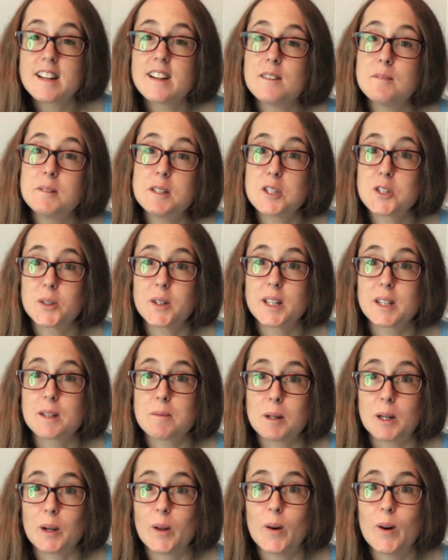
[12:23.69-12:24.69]
I'm enjoying
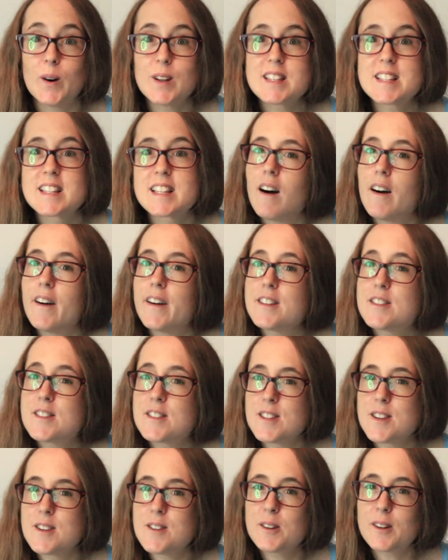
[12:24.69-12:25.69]
them a lot. I
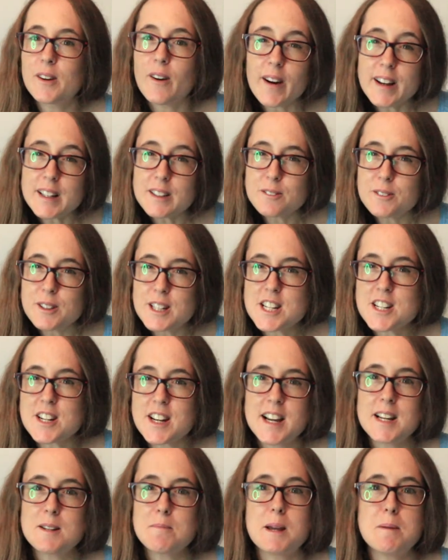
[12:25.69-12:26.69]
do kind of wish I
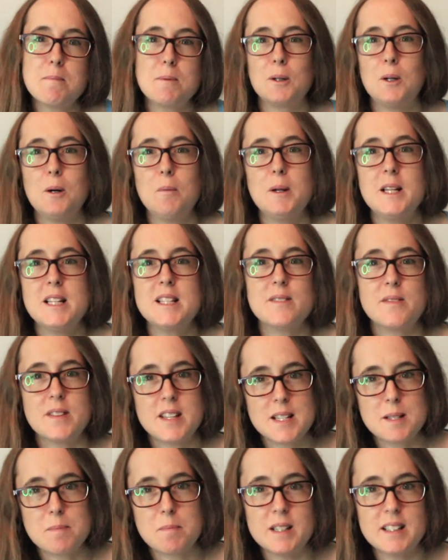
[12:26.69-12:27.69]
had paper copies of
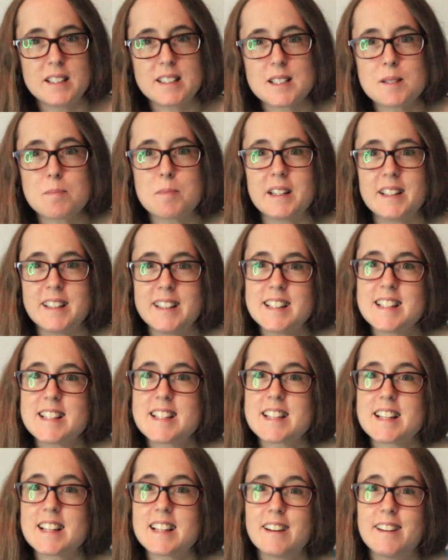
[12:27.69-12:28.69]
these books
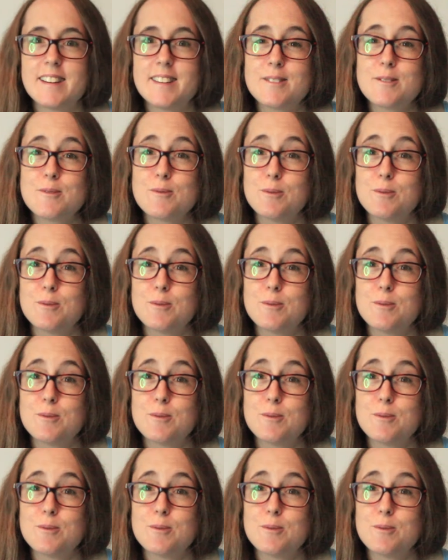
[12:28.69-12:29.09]
because I